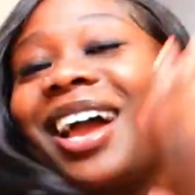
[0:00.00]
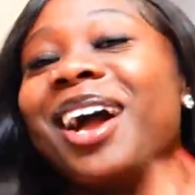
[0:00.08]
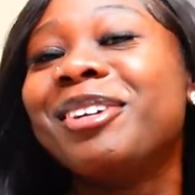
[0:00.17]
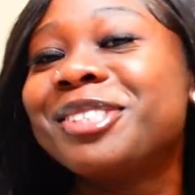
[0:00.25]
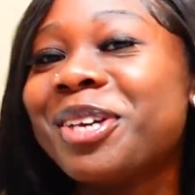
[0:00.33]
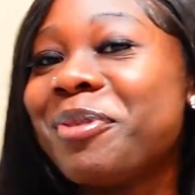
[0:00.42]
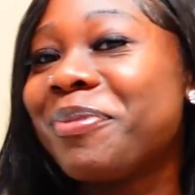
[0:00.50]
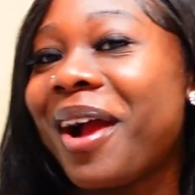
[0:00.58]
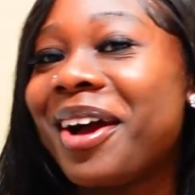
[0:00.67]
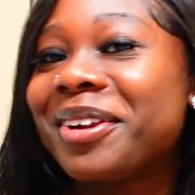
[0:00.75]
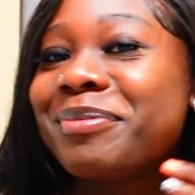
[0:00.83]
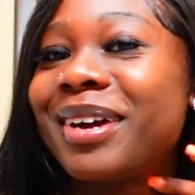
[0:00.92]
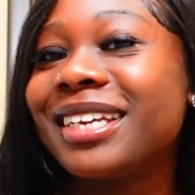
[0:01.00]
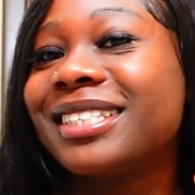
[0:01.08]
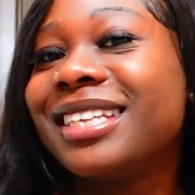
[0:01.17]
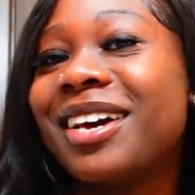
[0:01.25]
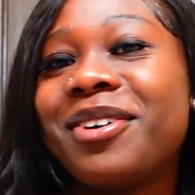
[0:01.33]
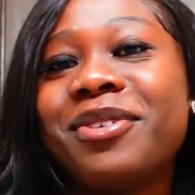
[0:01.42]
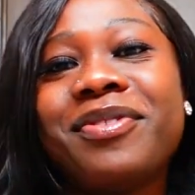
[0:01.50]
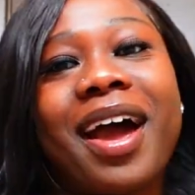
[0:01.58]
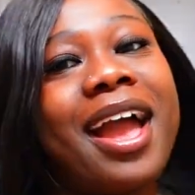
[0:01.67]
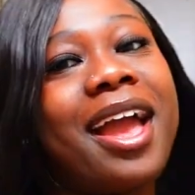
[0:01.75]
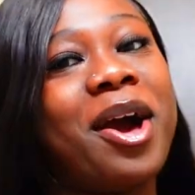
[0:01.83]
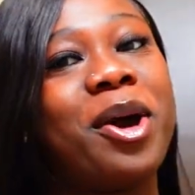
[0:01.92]
I'm so proud of myself.
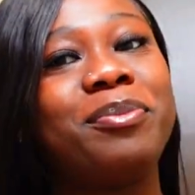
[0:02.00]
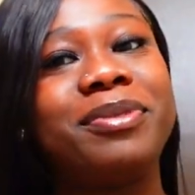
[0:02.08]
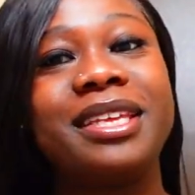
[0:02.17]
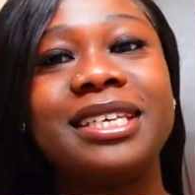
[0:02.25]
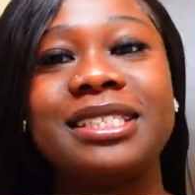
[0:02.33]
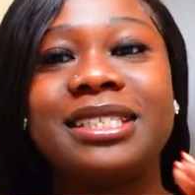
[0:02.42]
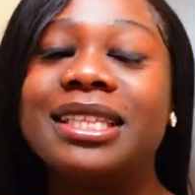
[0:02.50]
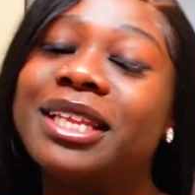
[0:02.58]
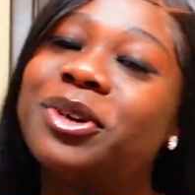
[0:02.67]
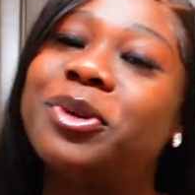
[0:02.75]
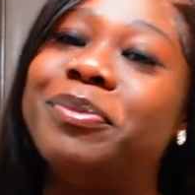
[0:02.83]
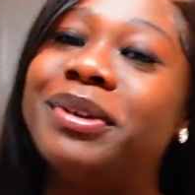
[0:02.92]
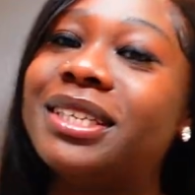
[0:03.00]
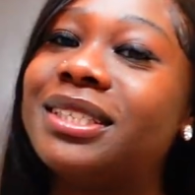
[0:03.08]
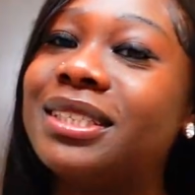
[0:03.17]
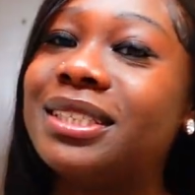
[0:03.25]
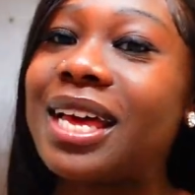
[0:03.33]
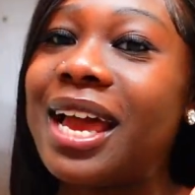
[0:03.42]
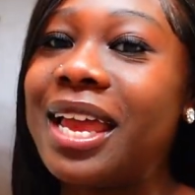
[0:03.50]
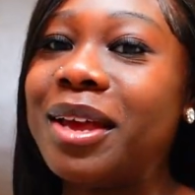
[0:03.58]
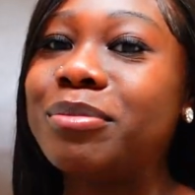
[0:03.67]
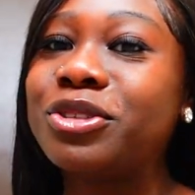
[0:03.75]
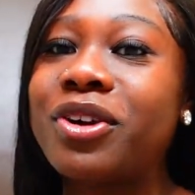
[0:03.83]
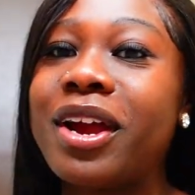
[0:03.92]
I hope this little business I
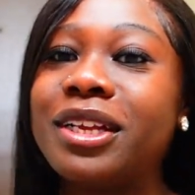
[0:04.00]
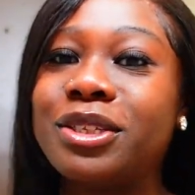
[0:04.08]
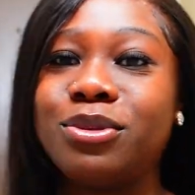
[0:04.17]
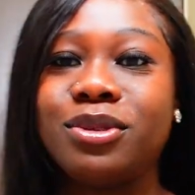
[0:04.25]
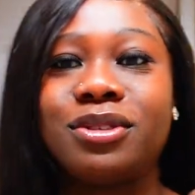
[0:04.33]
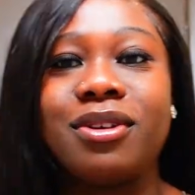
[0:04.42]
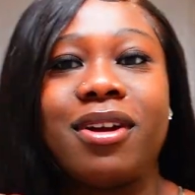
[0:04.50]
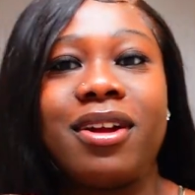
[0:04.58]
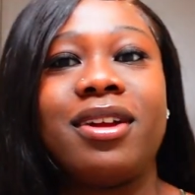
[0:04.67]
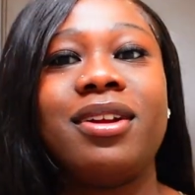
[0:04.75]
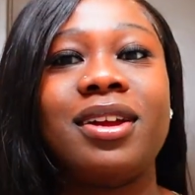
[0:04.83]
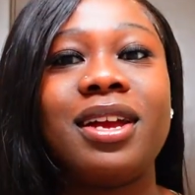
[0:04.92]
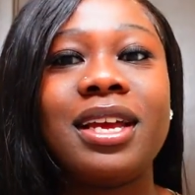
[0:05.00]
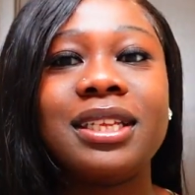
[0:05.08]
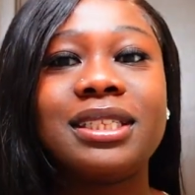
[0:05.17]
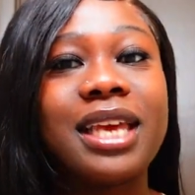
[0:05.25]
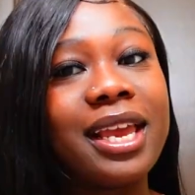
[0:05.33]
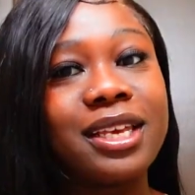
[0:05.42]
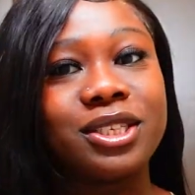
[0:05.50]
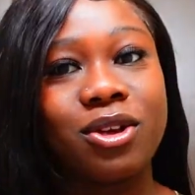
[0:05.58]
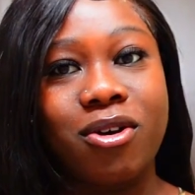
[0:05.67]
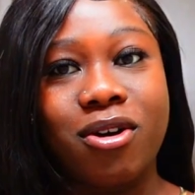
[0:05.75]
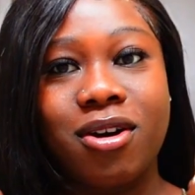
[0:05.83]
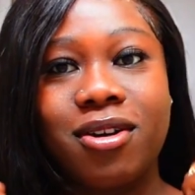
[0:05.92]
am trying to start takes
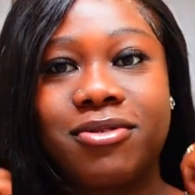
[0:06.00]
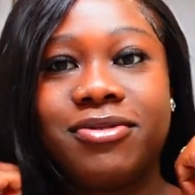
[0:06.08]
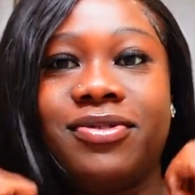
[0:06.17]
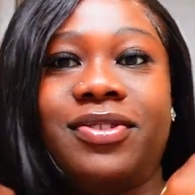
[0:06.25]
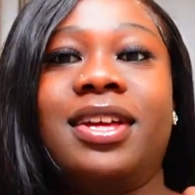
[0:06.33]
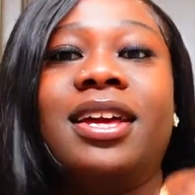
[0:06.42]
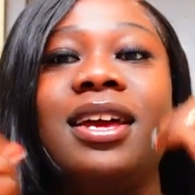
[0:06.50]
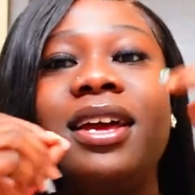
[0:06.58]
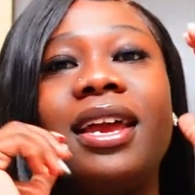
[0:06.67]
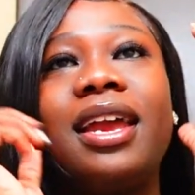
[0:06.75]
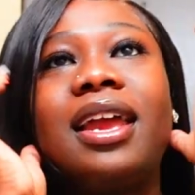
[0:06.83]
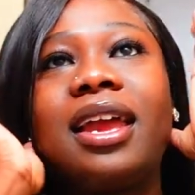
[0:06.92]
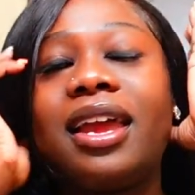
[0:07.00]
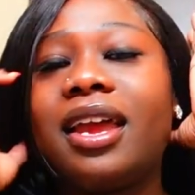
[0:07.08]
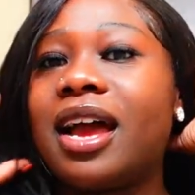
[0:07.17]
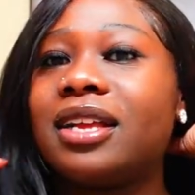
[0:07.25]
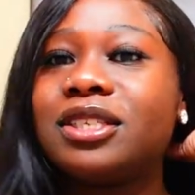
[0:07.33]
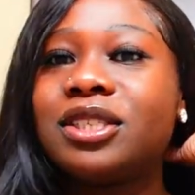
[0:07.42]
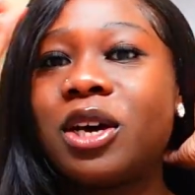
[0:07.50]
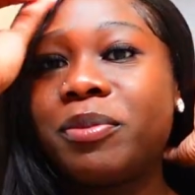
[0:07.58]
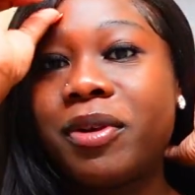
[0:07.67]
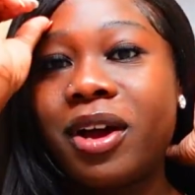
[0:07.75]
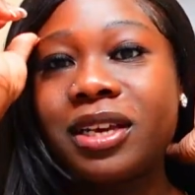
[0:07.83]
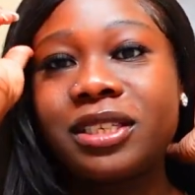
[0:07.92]
off, and I just
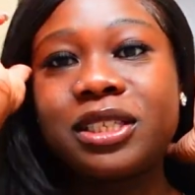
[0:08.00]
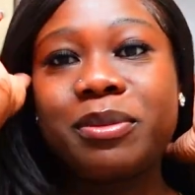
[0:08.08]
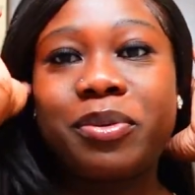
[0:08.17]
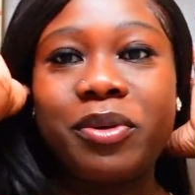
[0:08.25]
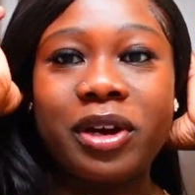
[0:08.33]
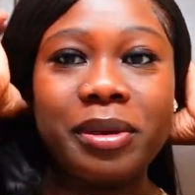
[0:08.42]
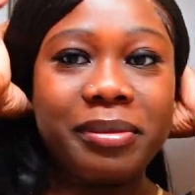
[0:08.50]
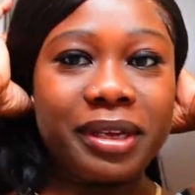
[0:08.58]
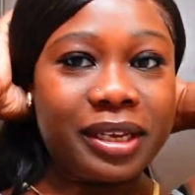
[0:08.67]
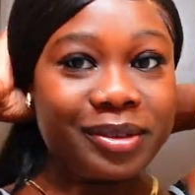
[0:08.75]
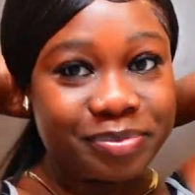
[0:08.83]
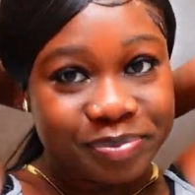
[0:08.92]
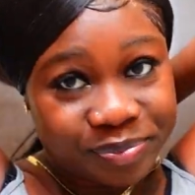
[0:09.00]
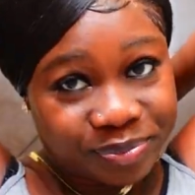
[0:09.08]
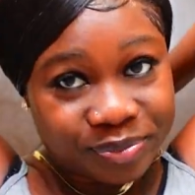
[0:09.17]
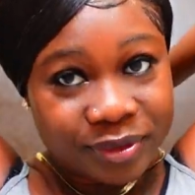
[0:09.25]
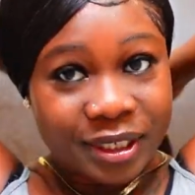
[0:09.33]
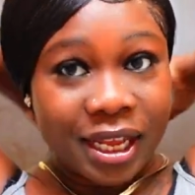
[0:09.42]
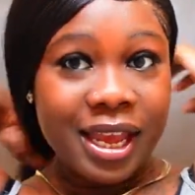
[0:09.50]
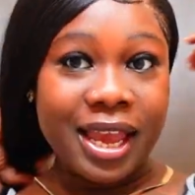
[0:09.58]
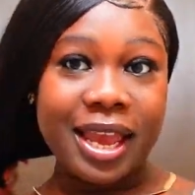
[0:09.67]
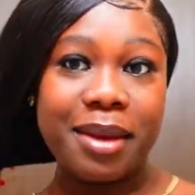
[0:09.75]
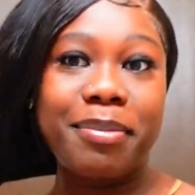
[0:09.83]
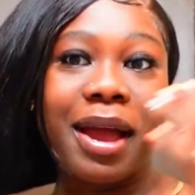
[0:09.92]
hope y'all can support me
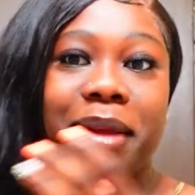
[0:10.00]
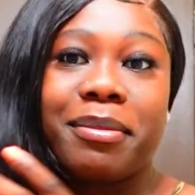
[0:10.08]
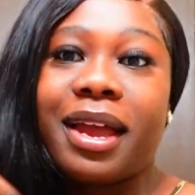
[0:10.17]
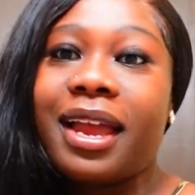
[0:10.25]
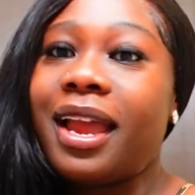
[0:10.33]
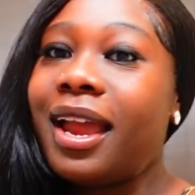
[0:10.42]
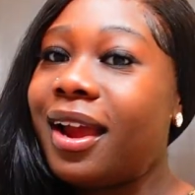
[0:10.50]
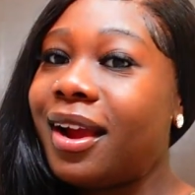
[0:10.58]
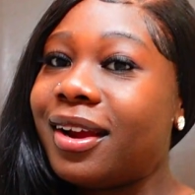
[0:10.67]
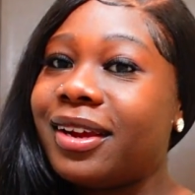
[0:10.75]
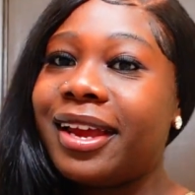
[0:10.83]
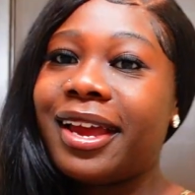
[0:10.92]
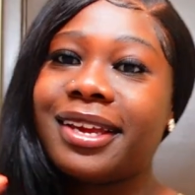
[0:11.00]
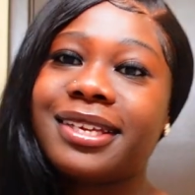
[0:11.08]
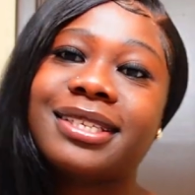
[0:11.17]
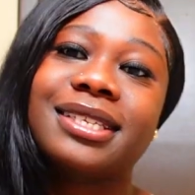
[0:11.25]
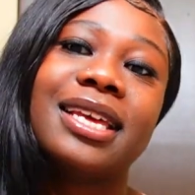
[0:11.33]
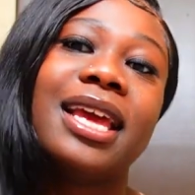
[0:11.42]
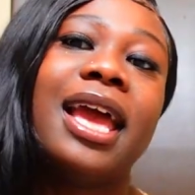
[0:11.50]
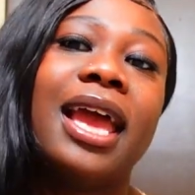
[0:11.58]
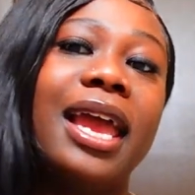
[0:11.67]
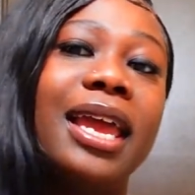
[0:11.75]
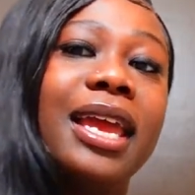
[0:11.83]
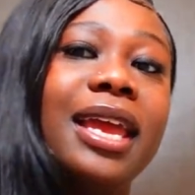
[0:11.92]
and buy my hair. Yes.
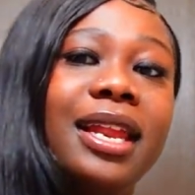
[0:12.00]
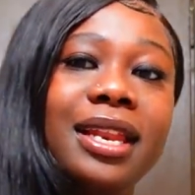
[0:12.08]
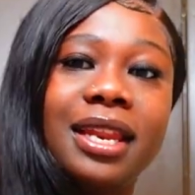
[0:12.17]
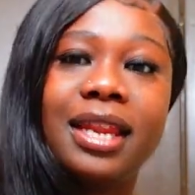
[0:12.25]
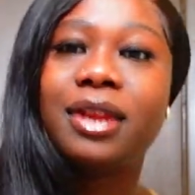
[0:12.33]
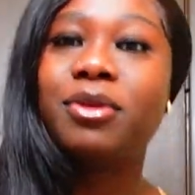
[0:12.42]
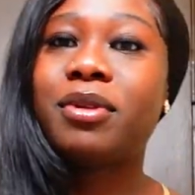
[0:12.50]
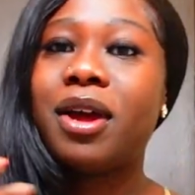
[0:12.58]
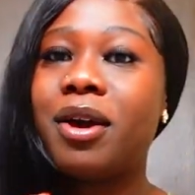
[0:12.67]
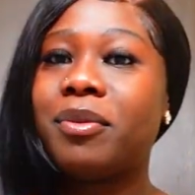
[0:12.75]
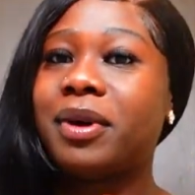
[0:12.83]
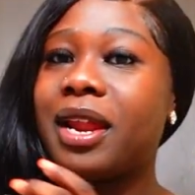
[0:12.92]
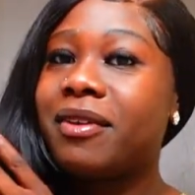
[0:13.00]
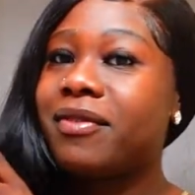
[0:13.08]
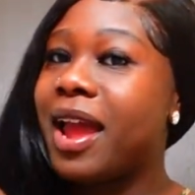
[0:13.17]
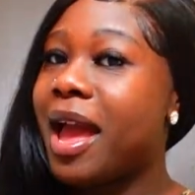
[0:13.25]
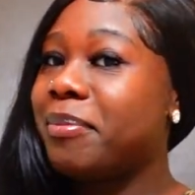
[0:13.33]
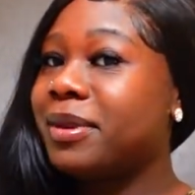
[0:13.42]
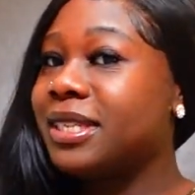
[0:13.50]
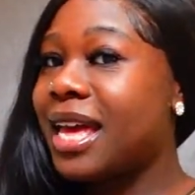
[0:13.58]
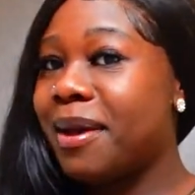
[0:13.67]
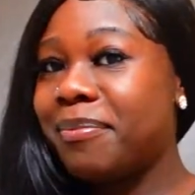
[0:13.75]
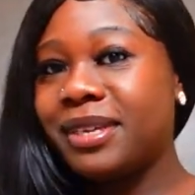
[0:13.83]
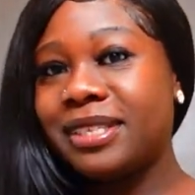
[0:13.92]
And you know, whatever happens,
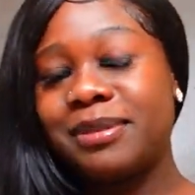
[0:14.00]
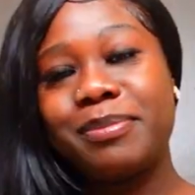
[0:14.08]
happens.